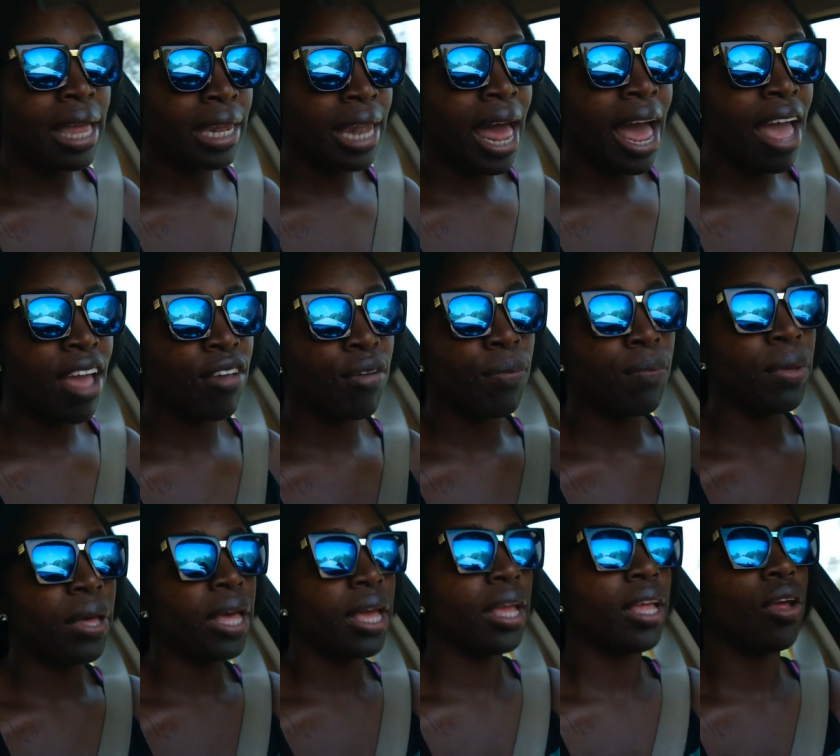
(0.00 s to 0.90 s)
life,
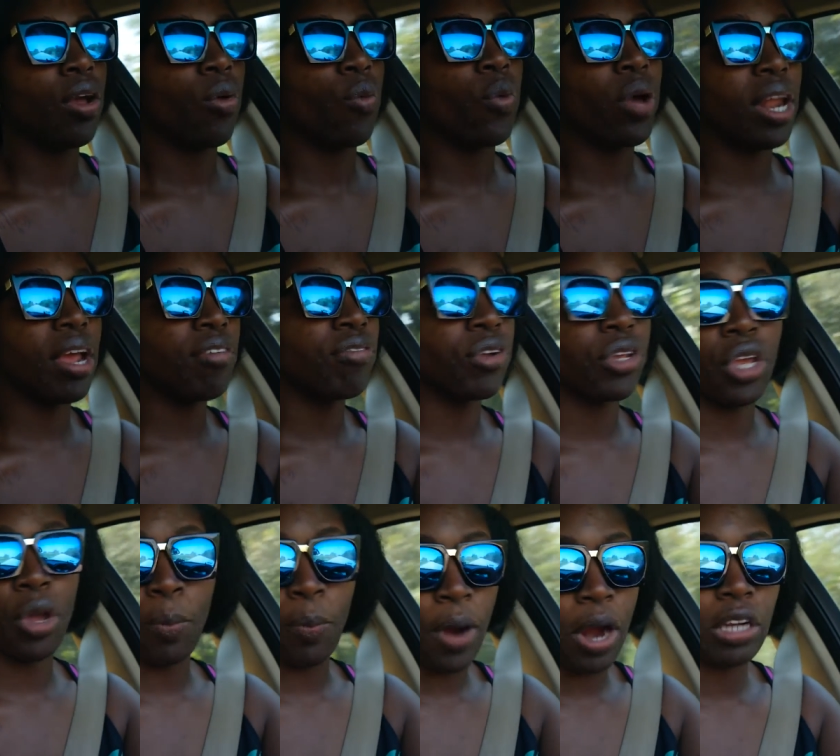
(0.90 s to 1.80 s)
but whatever
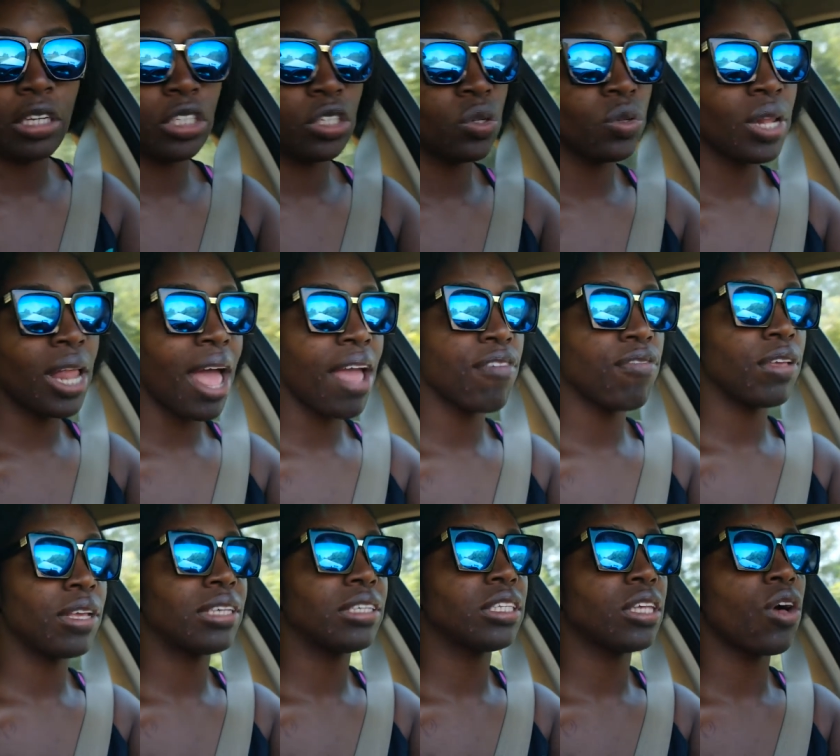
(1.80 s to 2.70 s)
your personal
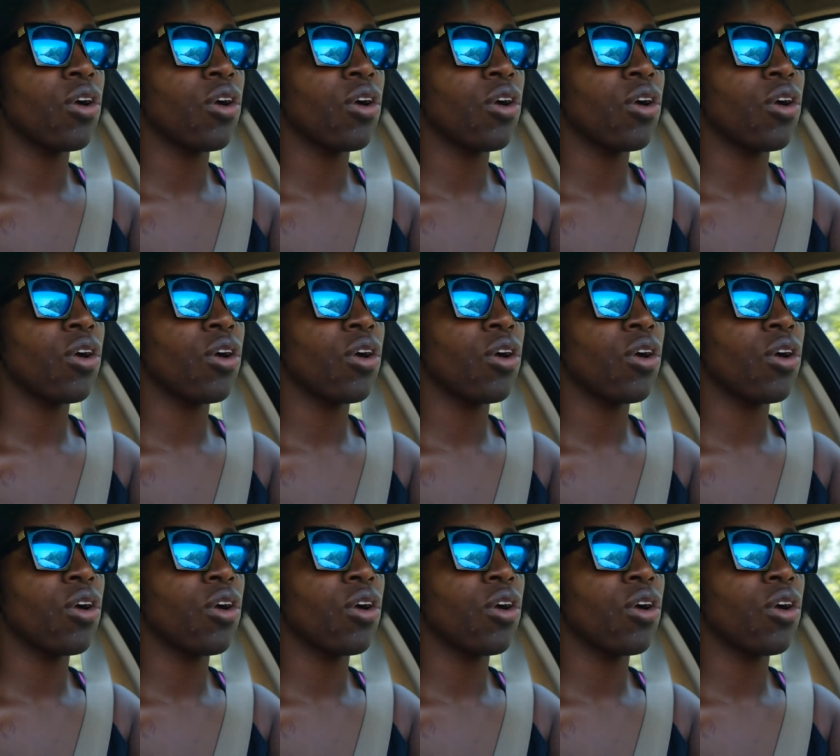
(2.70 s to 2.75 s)
life is.